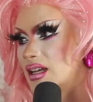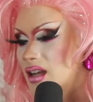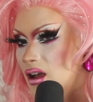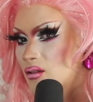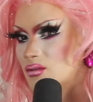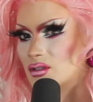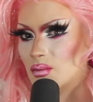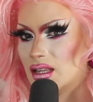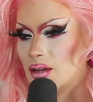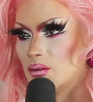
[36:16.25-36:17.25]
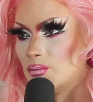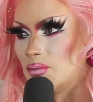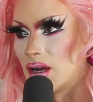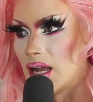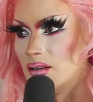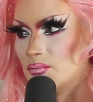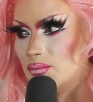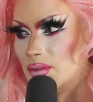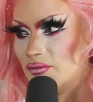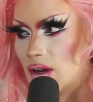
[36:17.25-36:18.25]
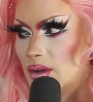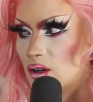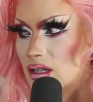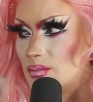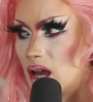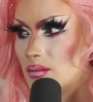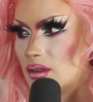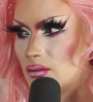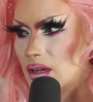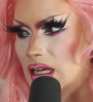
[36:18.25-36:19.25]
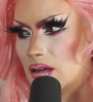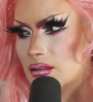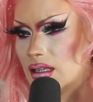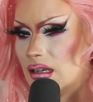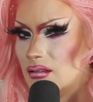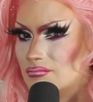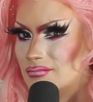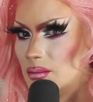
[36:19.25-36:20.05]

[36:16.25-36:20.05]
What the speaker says: know. So when they were kind of framing her as bottom 3, I was like, I